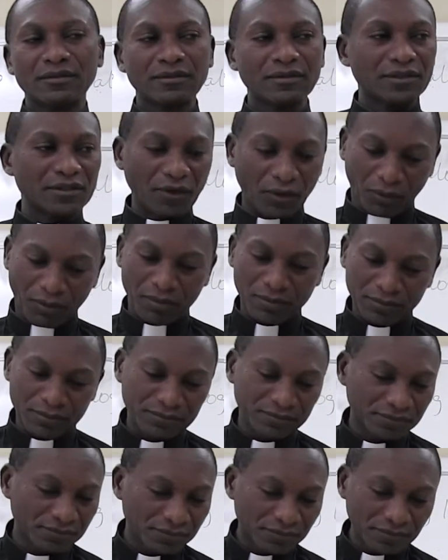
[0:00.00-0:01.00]
So,
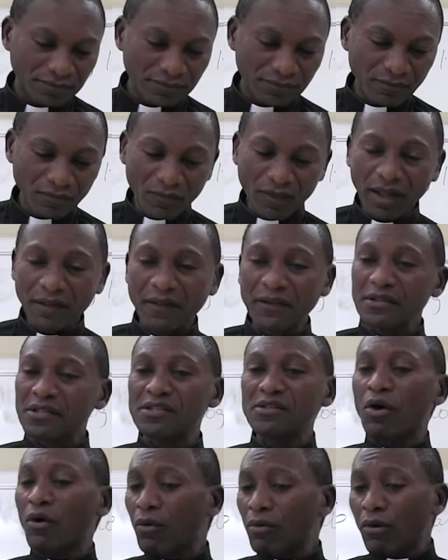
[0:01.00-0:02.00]
there
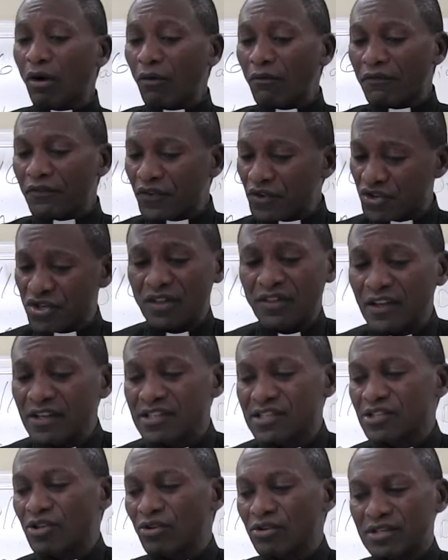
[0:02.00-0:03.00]
is no confusion, there
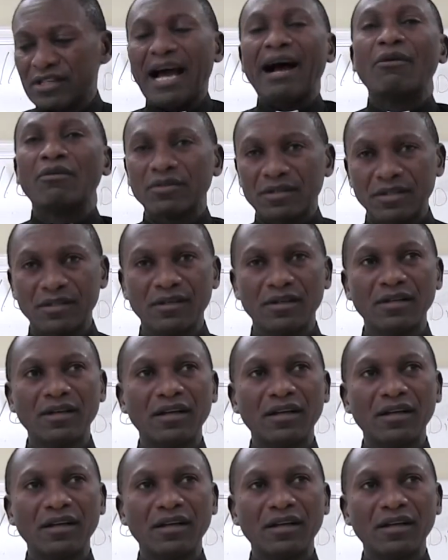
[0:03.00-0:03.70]
is no doubt.